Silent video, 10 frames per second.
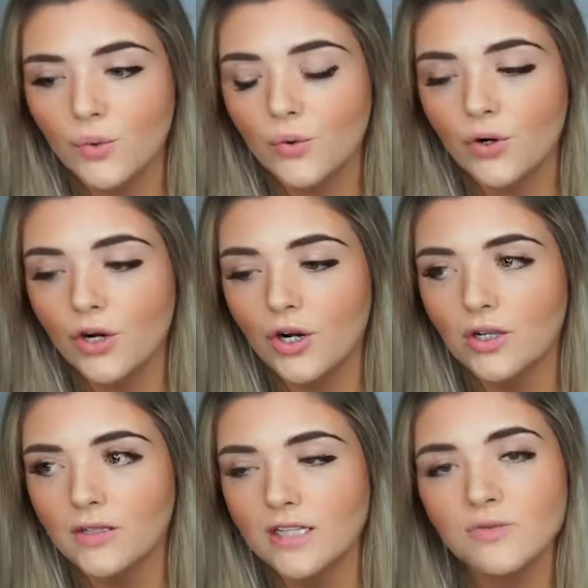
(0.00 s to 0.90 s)

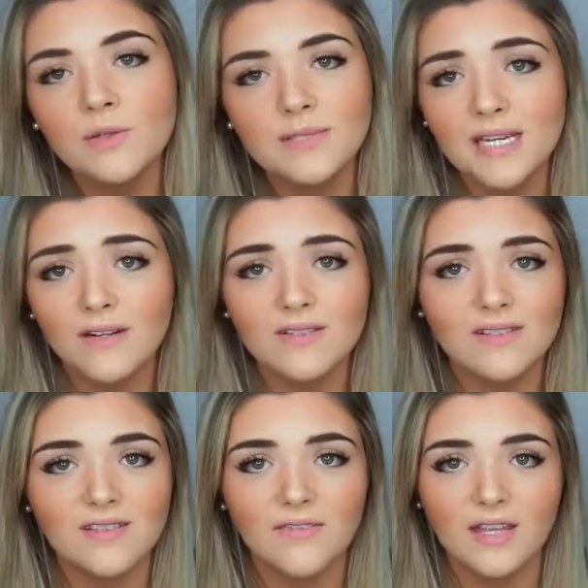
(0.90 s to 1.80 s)
or like sweet potatoes
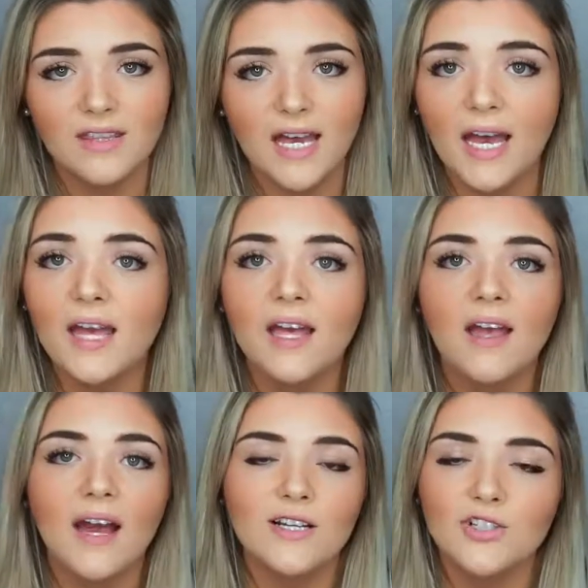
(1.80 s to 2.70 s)
and stuff like that.
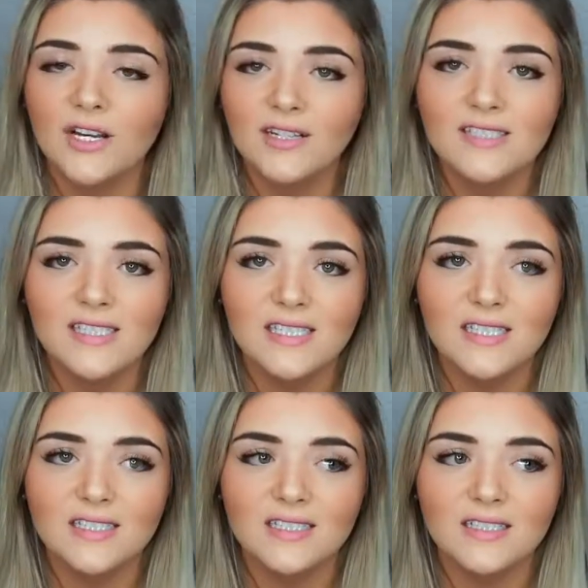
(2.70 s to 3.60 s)
I try not to
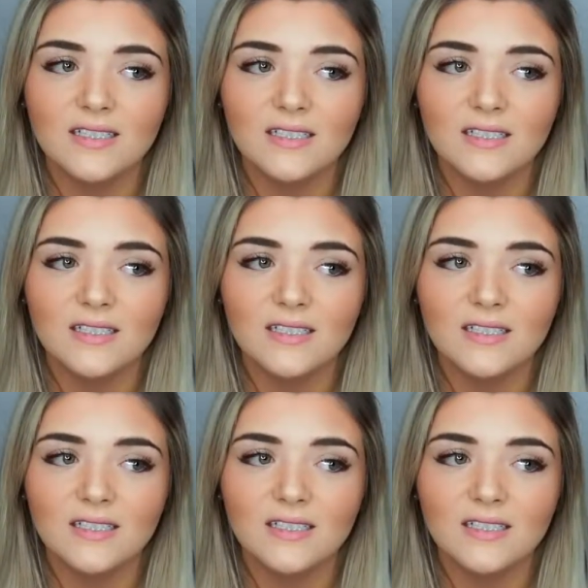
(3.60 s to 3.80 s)
eat